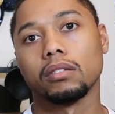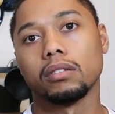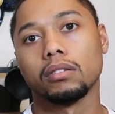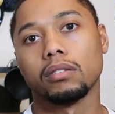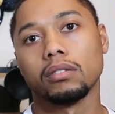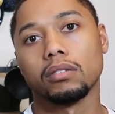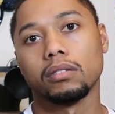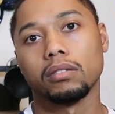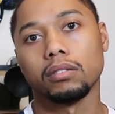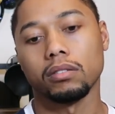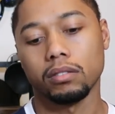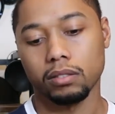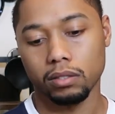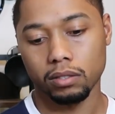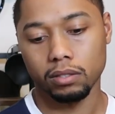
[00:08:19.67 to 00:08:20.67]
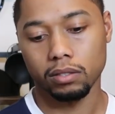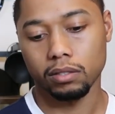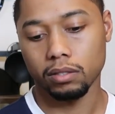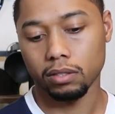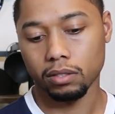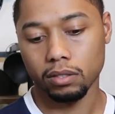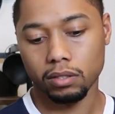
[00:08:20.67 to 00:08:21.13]

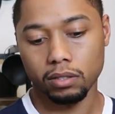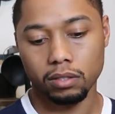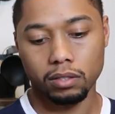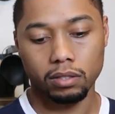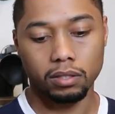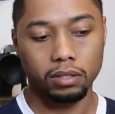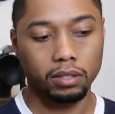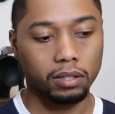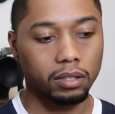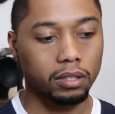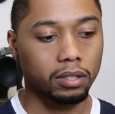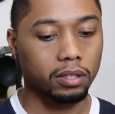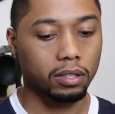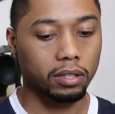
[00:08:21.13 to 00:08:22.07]
The person shown says nothing.